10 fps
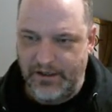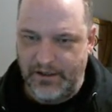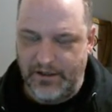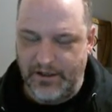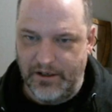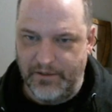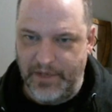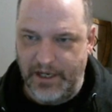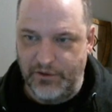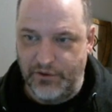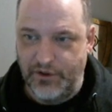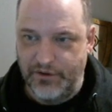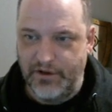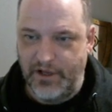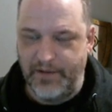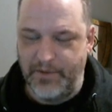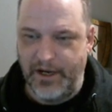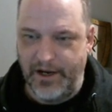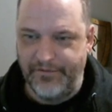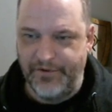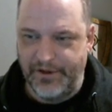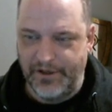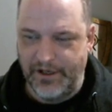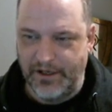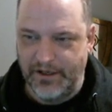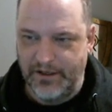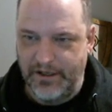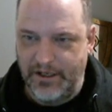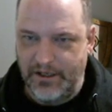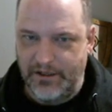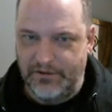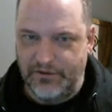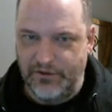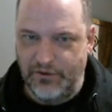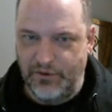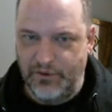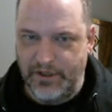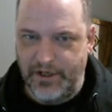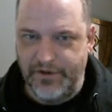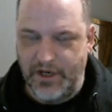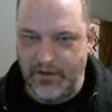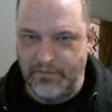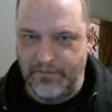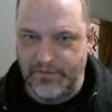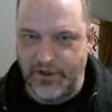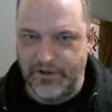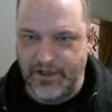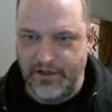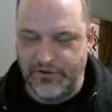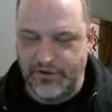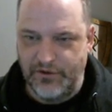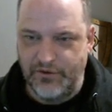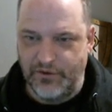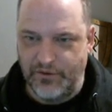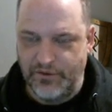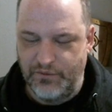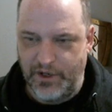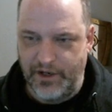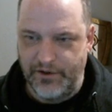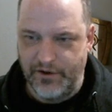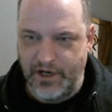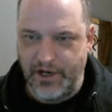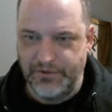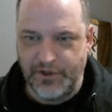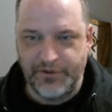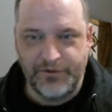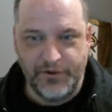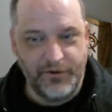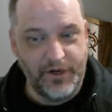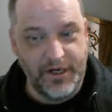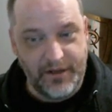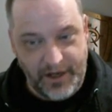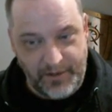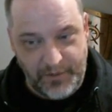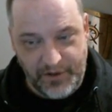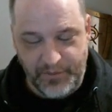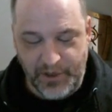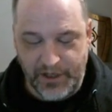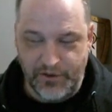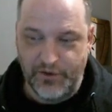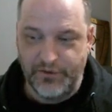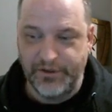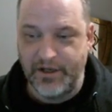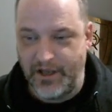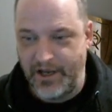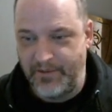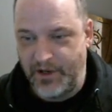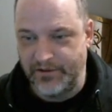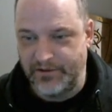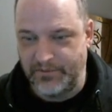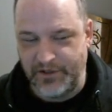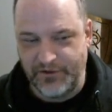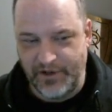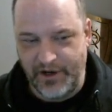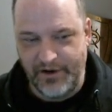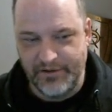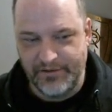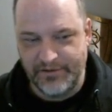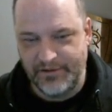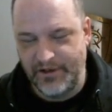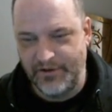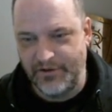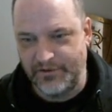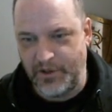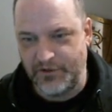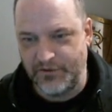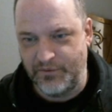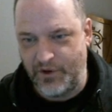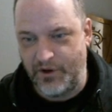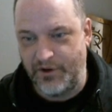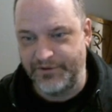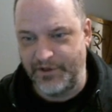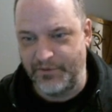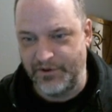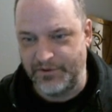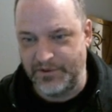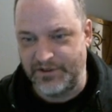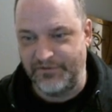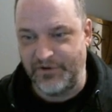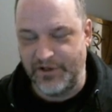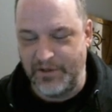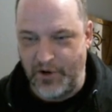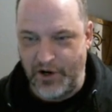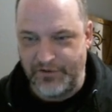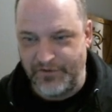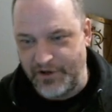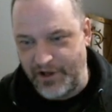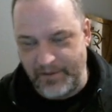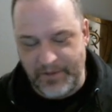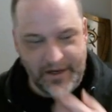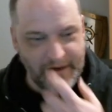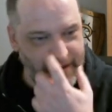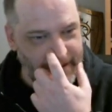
and you could climb on everything, to another game, Darksiders 2, where your guy was also a great climber, but you could only climb on special areas, the special walls that were specifically marked for climbing.